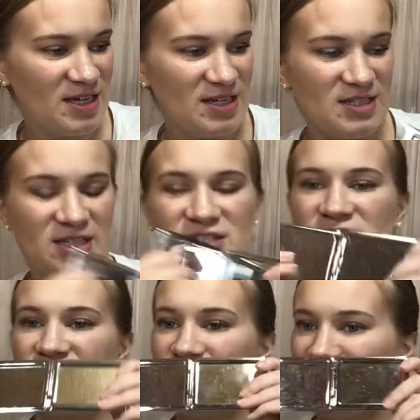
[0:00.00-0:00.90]

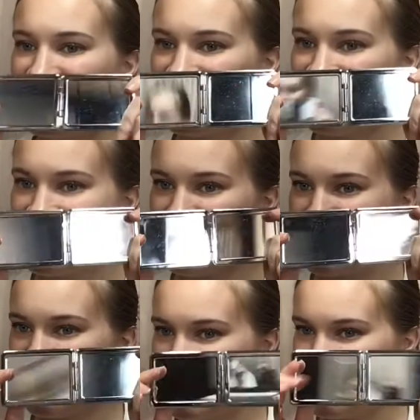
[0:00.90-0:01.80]
There's 2 mirrors.
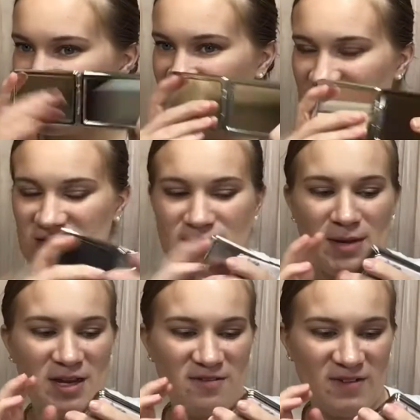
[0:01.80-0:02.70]
One is
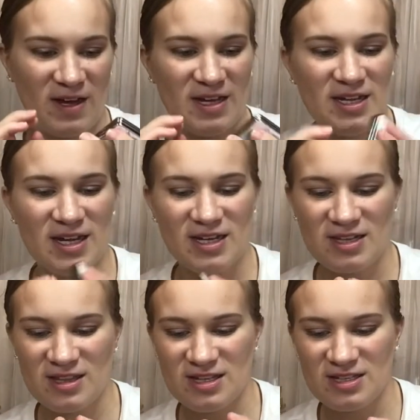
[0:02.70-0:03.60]
magnified. I
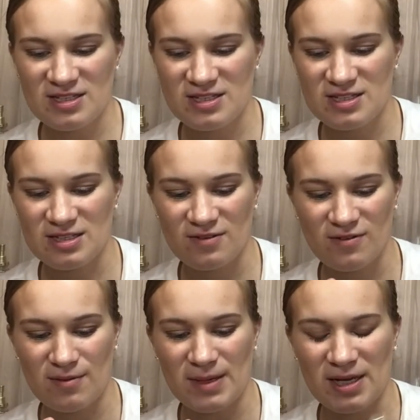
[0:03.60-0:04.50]
got this
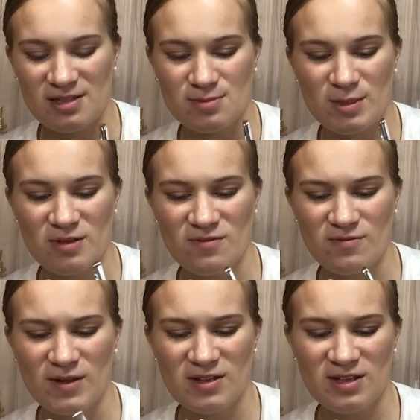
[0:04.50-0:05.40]
from my husband.
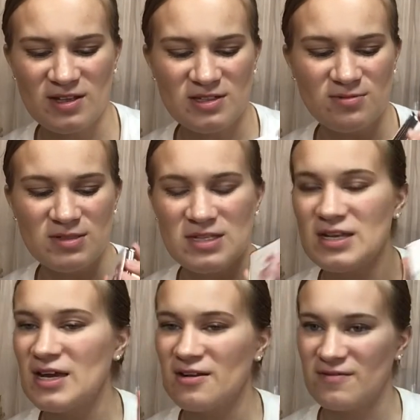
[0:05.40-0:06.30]
I think this was an
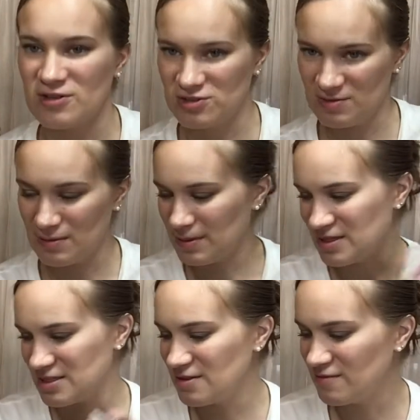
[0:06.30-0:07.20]
anniversary
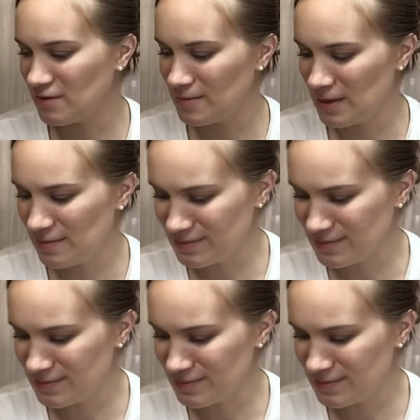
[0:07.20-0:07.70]
present from him.